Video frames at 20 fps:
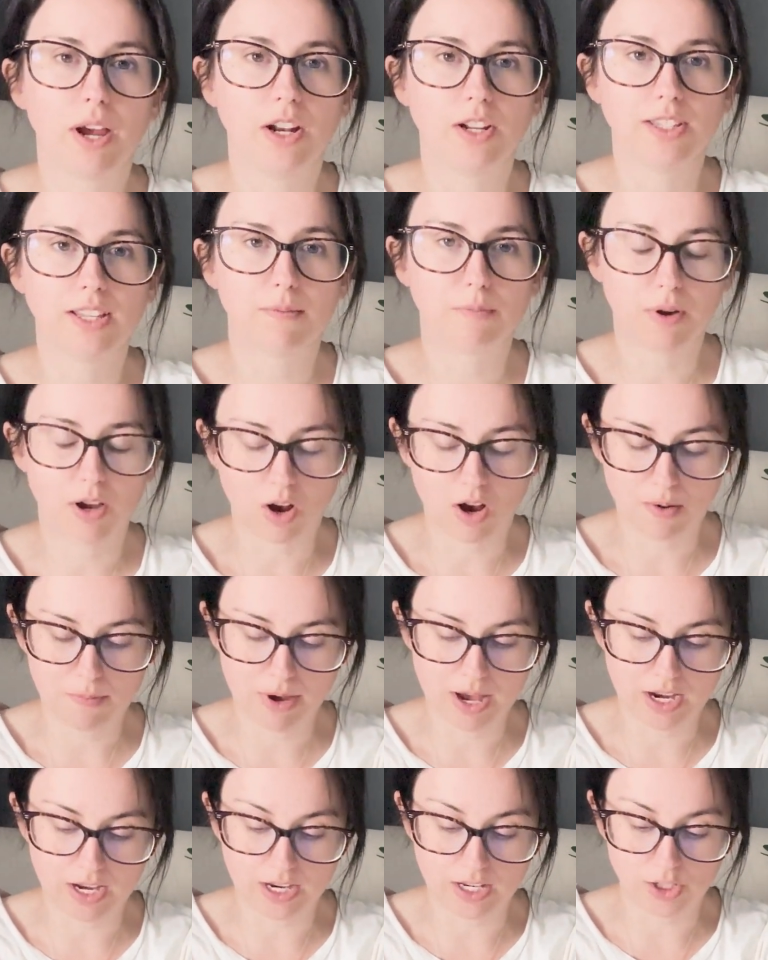I just have my
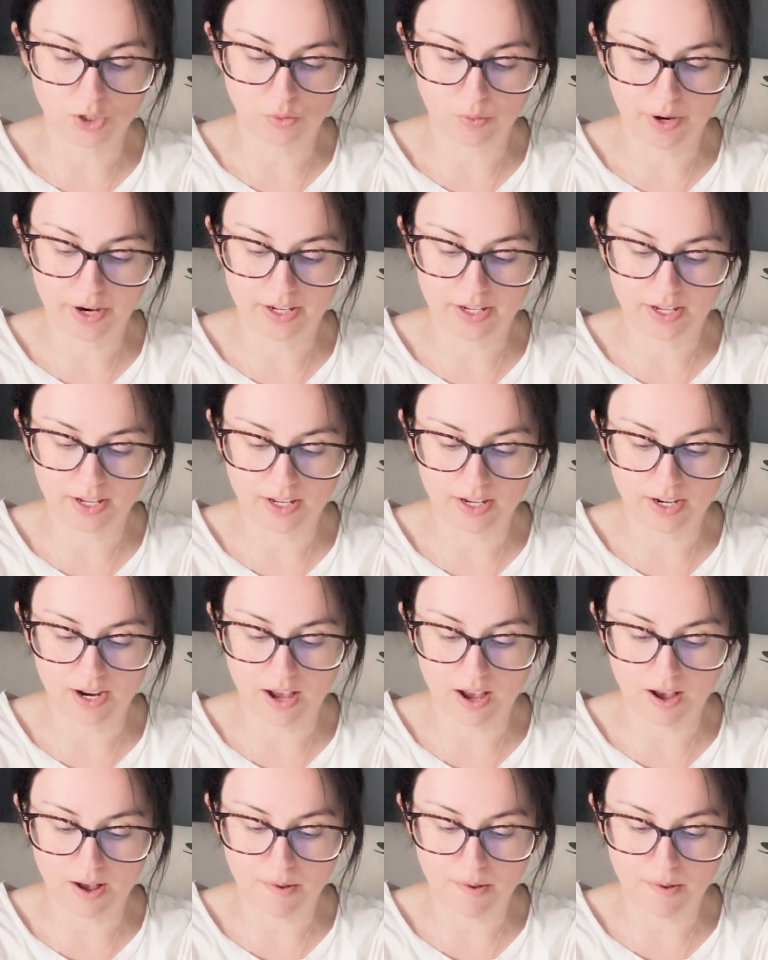iPad here so I can